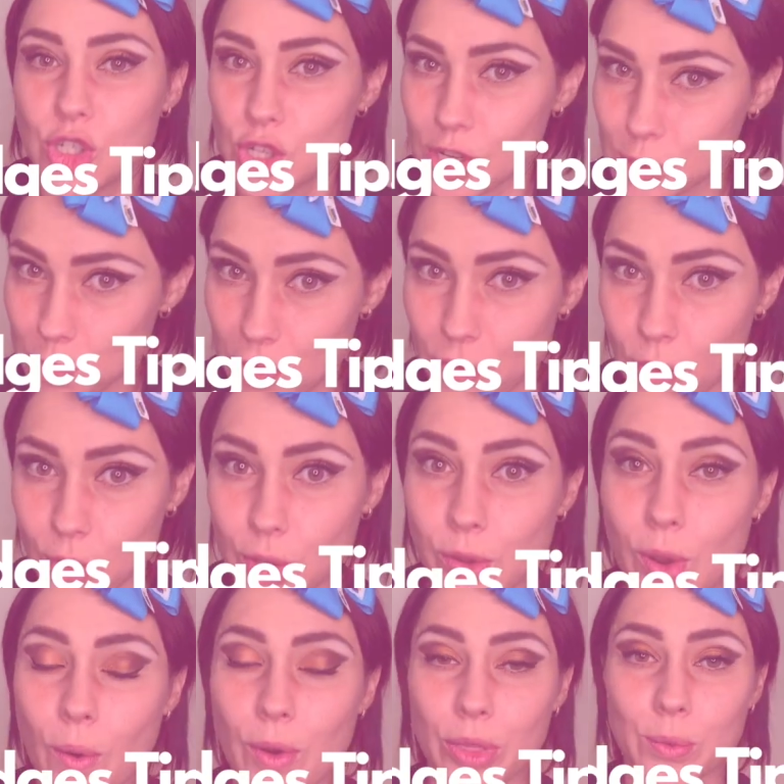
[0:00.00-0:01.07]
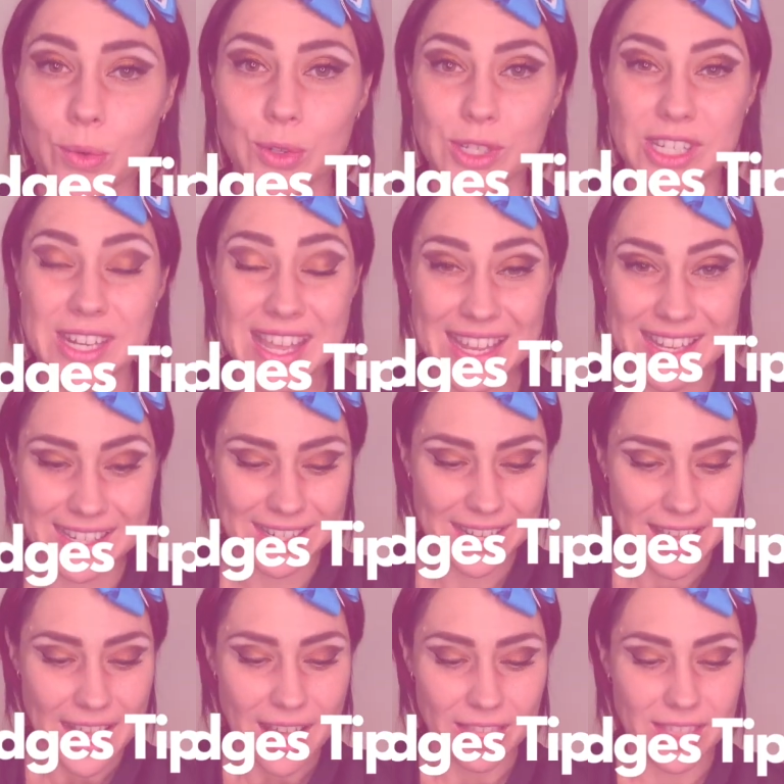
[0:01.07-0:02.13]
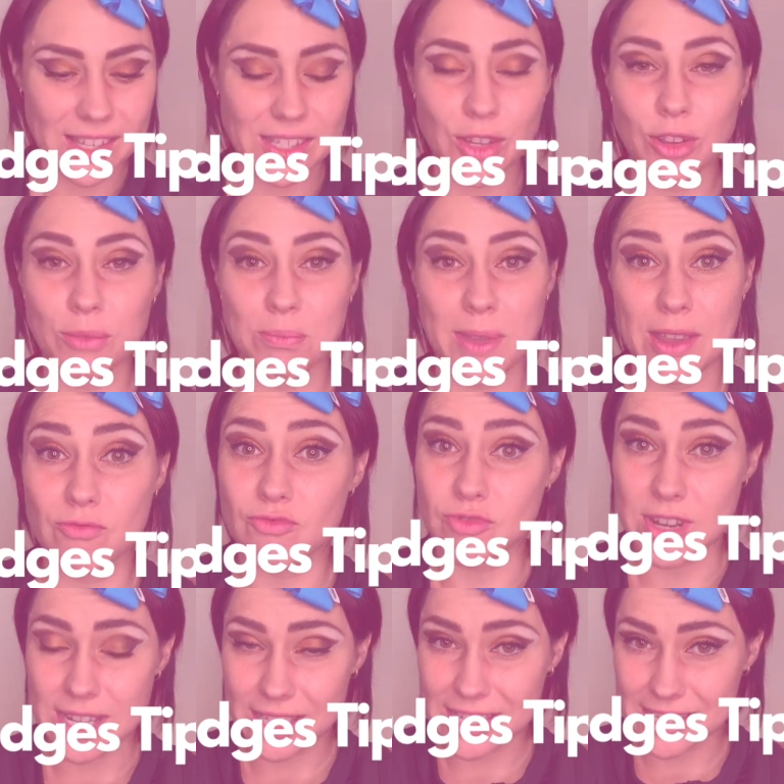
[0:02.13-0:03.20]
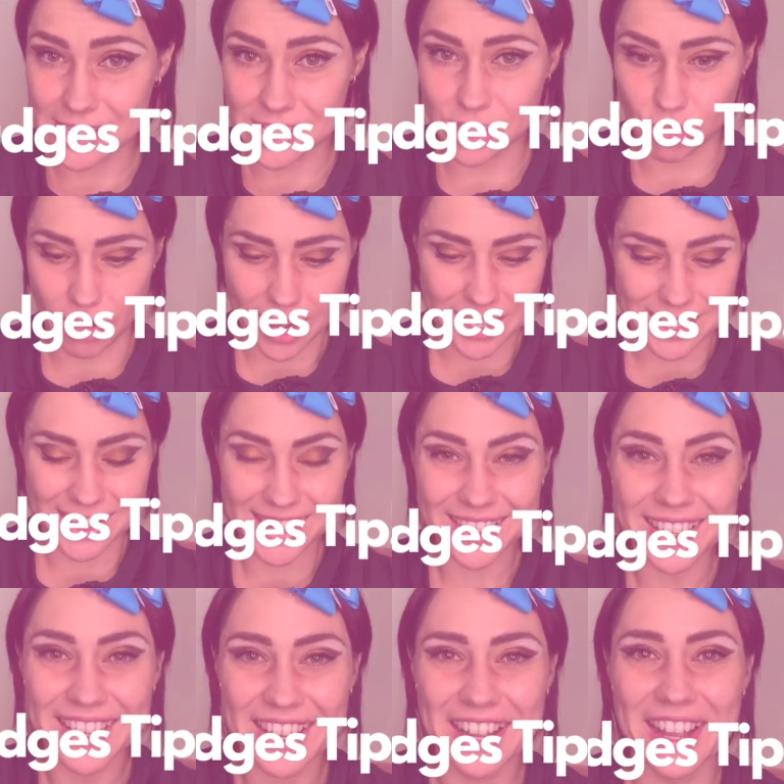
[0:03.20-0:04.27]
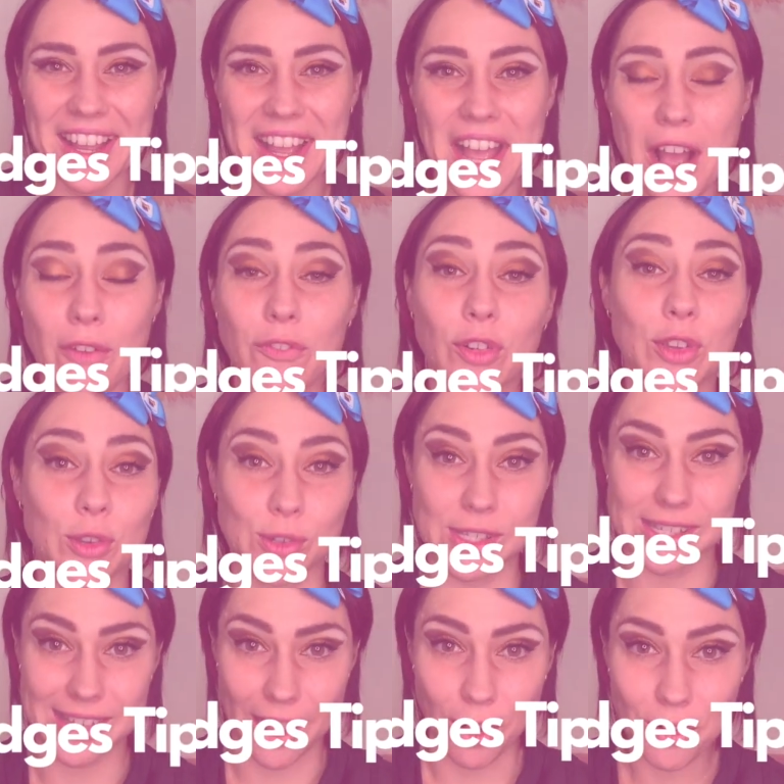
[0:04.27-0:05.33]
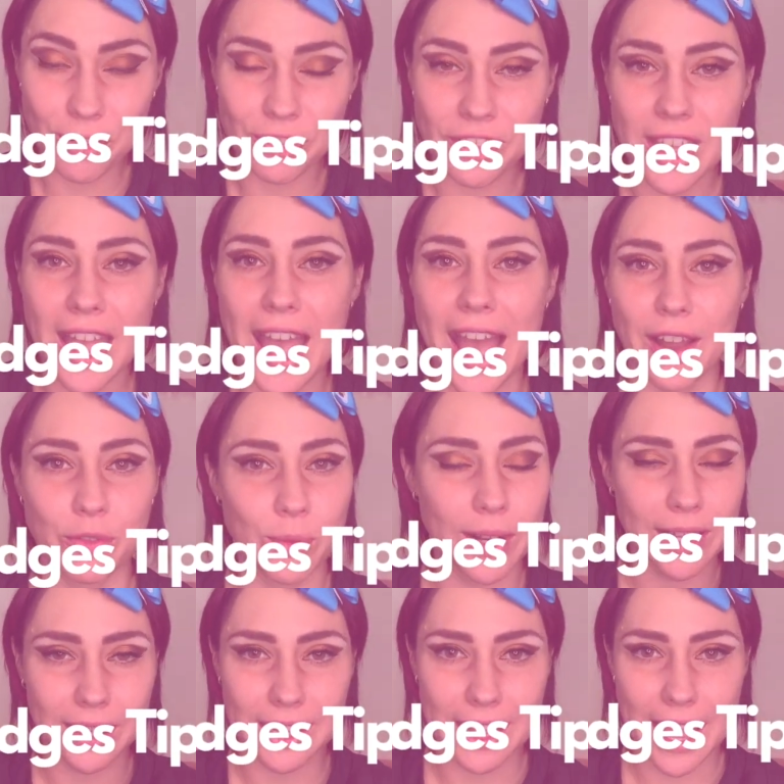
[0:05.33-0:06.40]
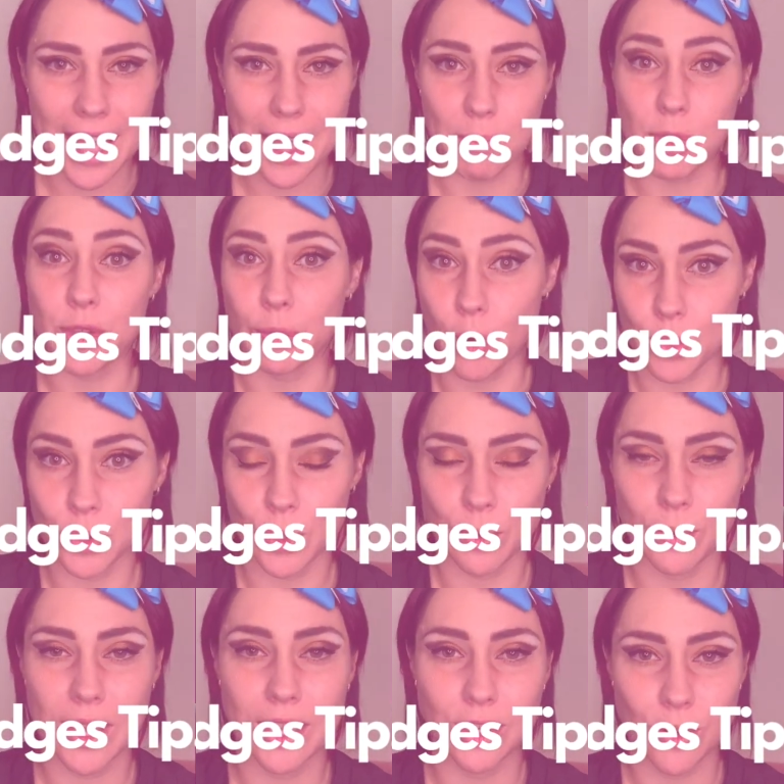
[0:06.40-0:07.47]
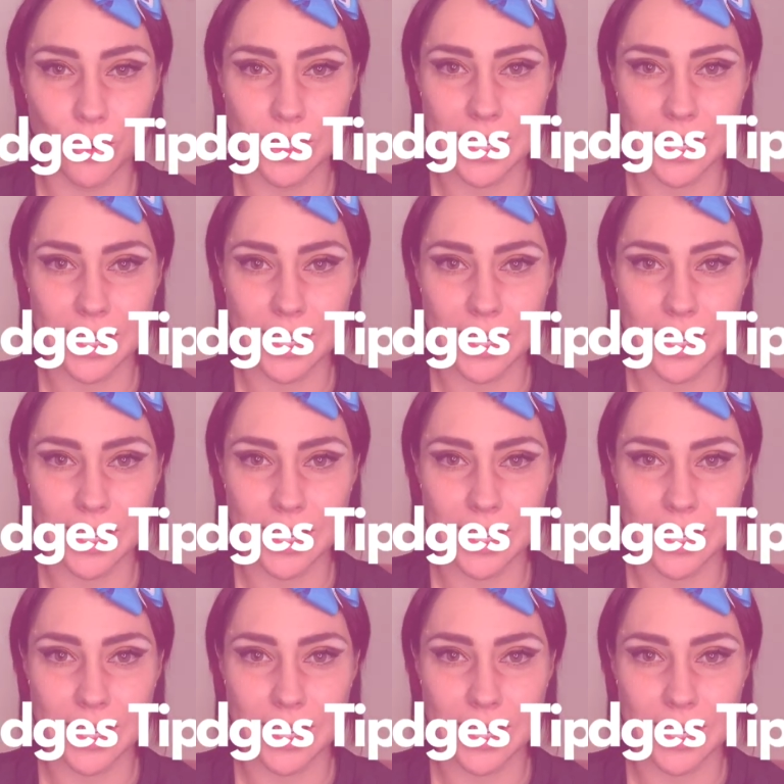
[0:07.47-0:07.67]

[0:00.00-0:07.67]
just before you go on the routine, this can be really distracting for yourself and really throw you in your